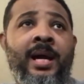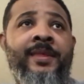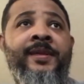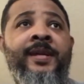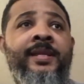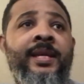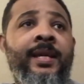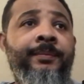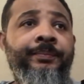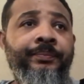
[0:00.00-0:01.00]
I think
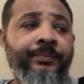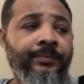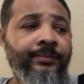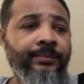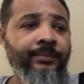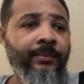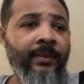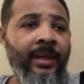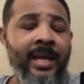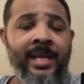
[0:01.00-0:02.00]
that
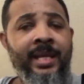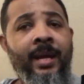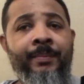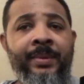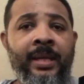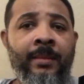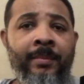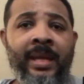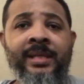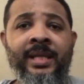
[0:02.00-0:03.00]
any company that
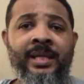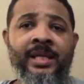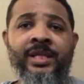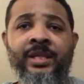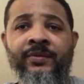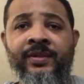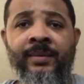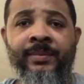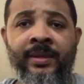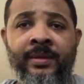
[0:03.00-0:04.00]
makes an edition of
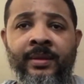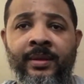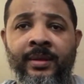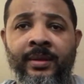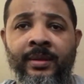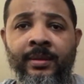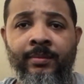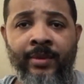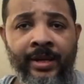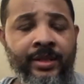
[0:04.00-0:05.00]
something,
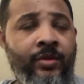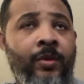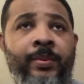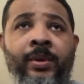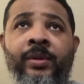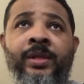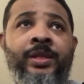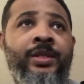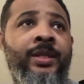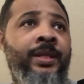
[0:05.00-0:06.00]
Project Scorpio
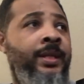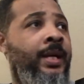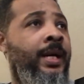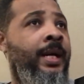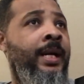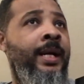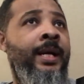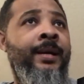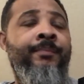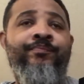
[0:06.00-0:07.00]
edition,
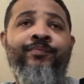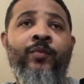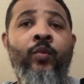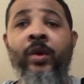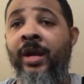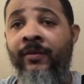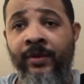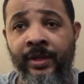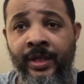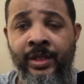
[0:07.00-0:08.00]

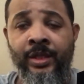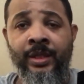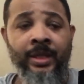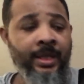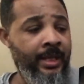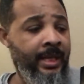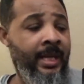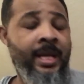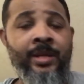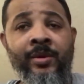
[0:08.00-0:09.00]
whatever edition,
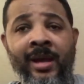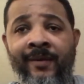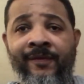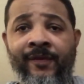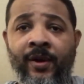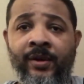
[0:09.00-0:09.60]
and you have